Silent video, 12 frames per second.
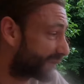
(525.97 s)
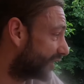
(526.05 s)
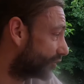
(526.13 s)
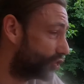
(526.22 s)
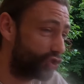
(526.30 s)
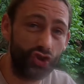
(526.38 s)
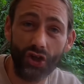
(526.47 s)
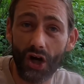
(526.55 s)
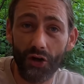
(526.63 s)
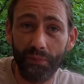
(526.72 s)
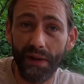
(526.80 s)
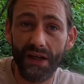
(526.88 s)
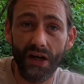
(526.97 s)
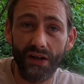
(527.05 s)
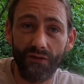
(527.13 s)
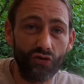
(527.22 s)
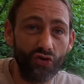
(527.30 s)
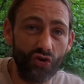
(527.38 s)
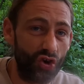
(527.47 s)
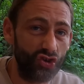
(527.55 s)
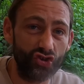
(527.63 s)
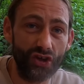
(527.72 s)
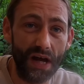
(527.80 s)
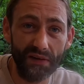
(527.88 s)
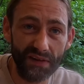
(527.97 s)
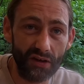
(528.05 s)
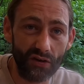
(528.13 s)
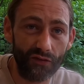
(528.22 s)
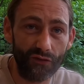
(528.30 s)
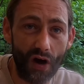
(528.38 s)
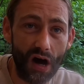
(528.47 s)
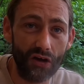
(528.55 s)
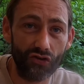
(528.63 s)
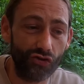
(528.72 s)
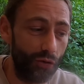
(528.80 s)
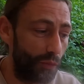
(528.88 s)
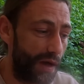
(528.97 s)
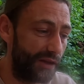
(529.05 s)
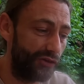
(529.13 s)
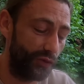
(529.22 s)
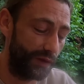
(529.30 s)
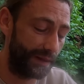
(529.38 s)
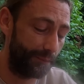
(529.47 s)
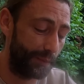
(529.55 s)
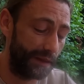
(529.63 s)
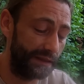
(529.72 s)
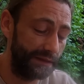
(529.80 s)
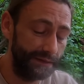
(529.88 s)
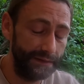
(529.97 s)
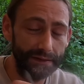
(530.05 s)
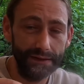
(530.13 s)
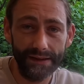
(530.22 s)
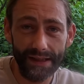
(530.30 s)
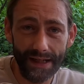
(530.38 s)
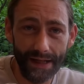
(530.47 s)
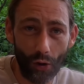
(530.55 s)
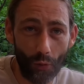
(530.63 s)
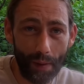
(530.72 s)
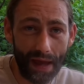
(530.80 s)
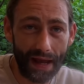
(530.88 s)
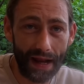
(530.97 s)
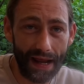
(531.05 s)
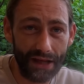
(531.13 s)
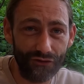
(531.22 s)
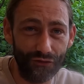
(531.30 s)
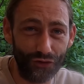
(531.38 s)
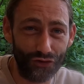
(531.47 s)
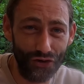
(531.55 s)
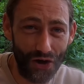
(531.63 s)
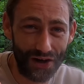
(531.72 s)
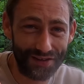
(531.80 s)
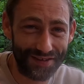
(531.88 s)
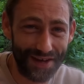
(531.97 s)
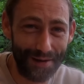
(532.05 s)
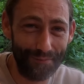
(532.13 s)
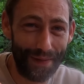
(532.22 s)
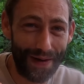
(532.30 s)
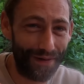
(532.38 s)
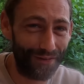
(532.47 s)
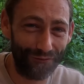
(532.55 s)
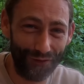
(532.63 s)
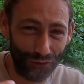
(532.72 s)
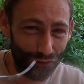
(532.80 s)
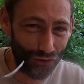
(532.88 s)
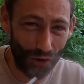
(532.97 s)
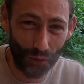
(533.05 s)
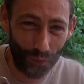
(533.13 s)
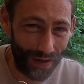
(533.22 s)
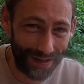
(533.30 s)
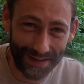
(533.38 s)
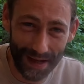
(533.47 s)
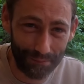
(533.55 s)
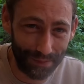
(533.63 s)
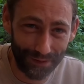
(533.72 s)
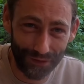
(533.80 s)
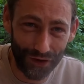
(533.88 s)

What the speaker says: Usually I'd be kind of crouched down near a fire somewhere doing it, but yeah, a little bit of class for tonight's camp out. I feel so weird camping in